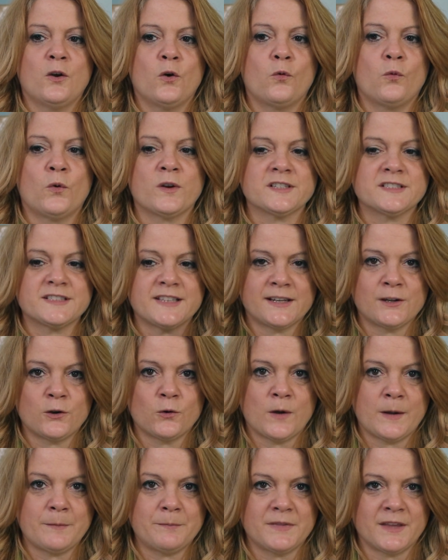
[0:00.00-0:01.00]
Once they
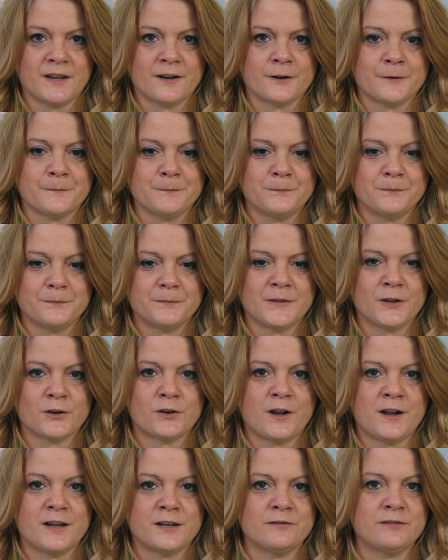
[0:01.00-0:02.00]
go up there, they're
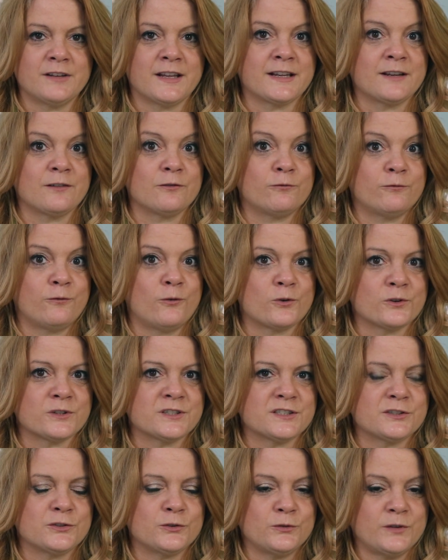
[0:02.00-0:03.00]
kind of like
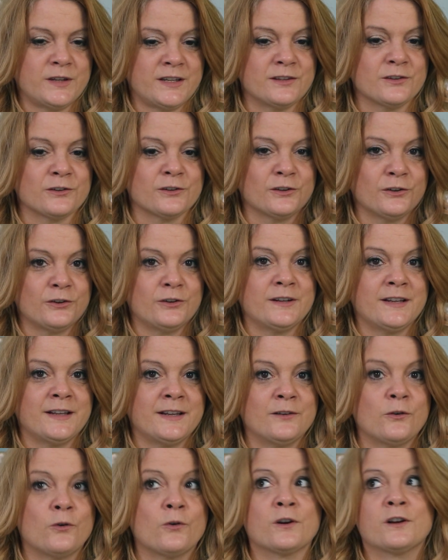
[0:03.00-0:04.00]
forced to either learn
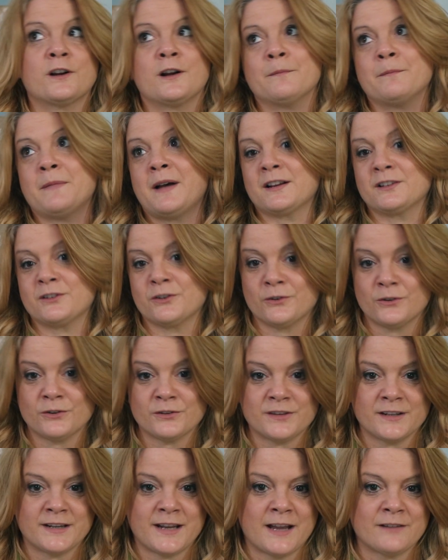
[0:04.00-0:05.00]
it or come back to
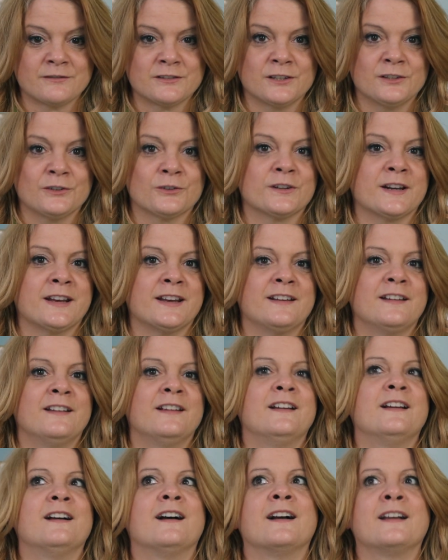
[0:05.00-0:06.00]
earth and have to learn it
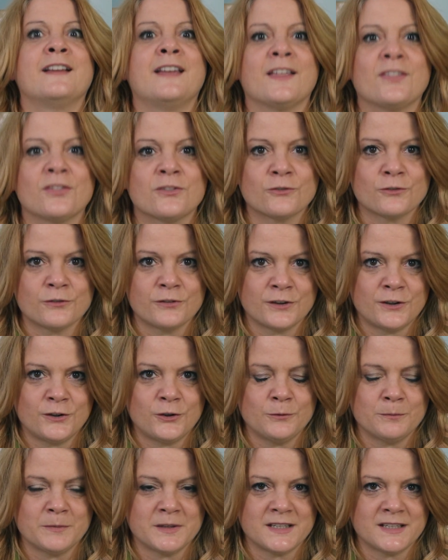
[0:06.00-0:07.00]
again through the
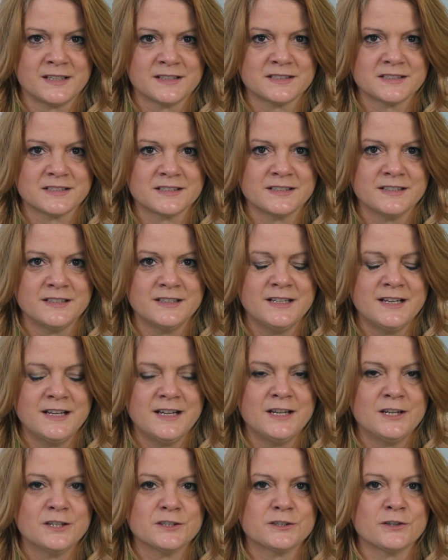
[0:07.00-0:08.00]
humanness.
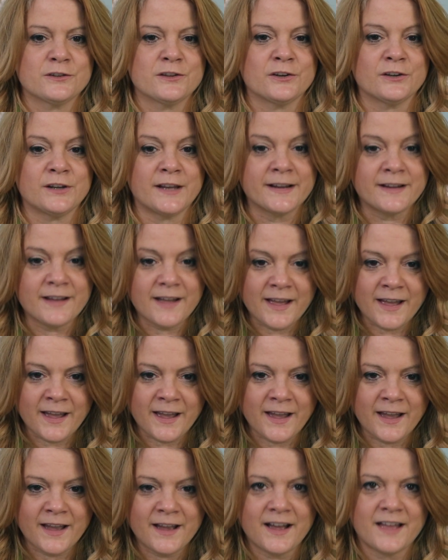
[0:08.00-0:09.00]
So they're like,
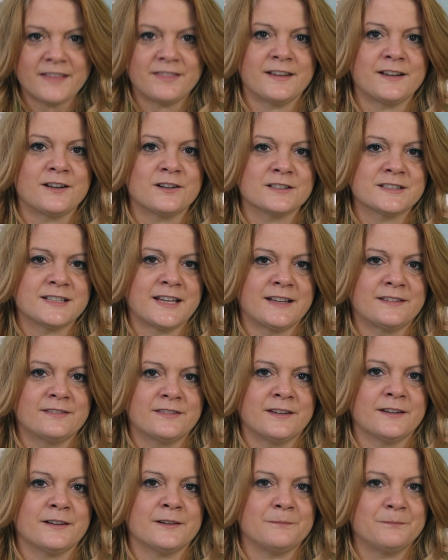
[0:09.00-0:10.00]
I think I'll take
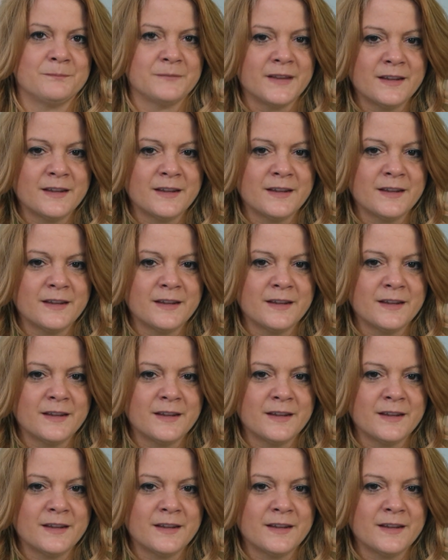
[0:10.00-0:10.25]
the